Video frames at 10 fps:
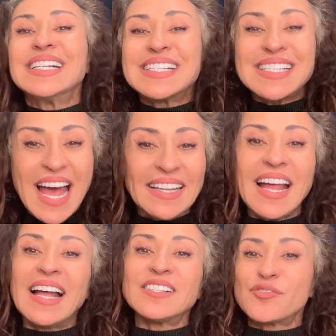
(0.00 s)
Staten
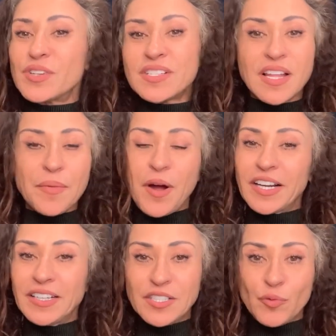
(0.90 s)
Island's real estate
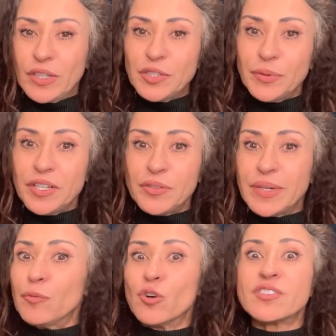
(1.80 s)
market in
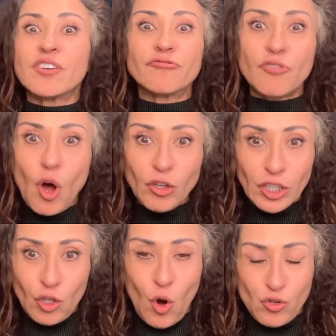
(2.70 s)
2023 was a
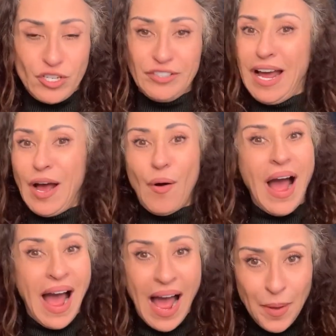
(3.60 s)
roller coaster. Now,
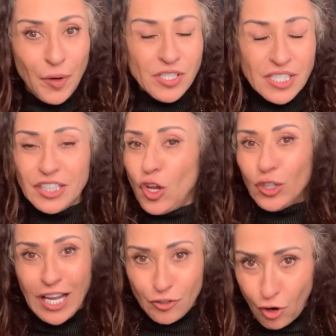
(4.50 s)
I personally
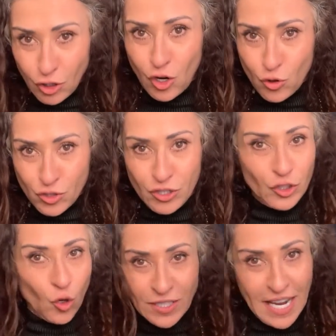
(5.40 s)
don't like roller coaster.
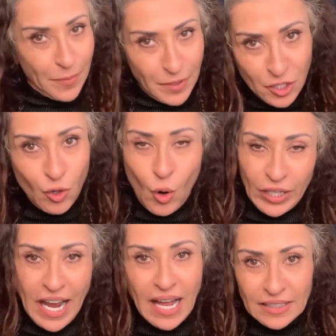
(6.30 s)
Don't take me to
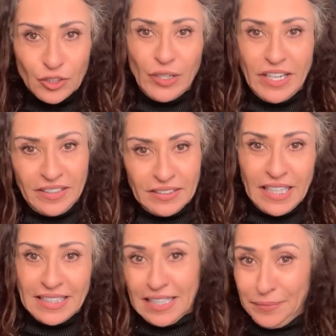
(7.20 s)
Coney Island or anything
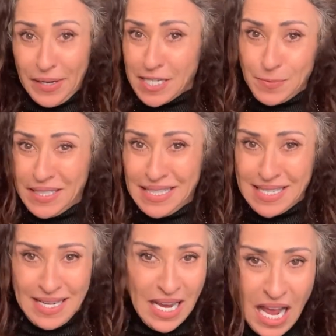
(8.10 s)
like that. It makes me
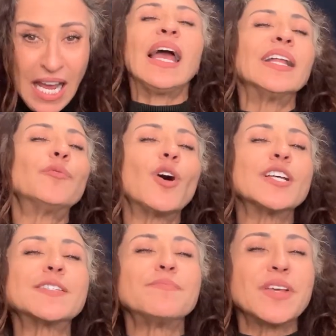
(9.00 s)
dizzy. It
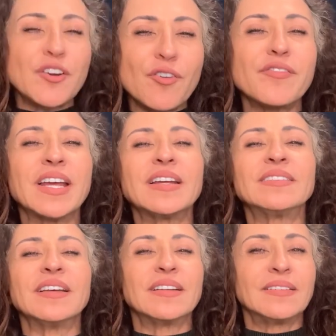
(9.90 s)
was
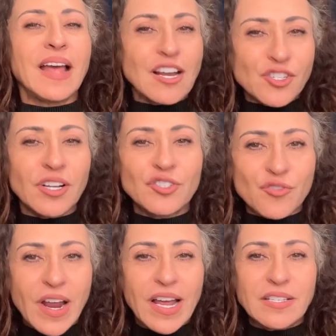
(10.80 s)
mirroring the national
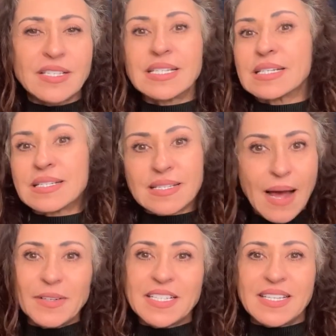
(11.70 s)
trends to
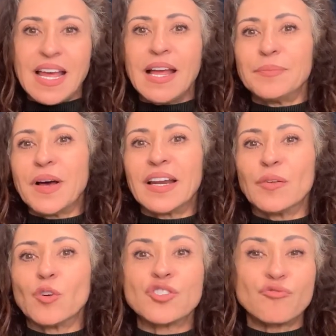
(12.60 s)
some extent, but
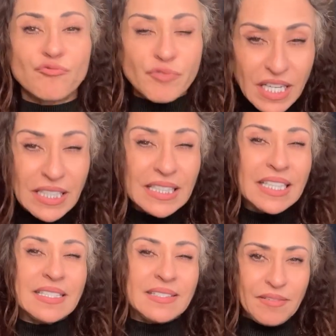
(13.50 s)
it was
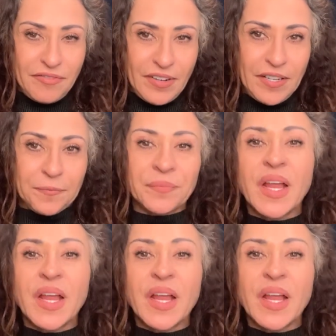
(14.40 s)
really different.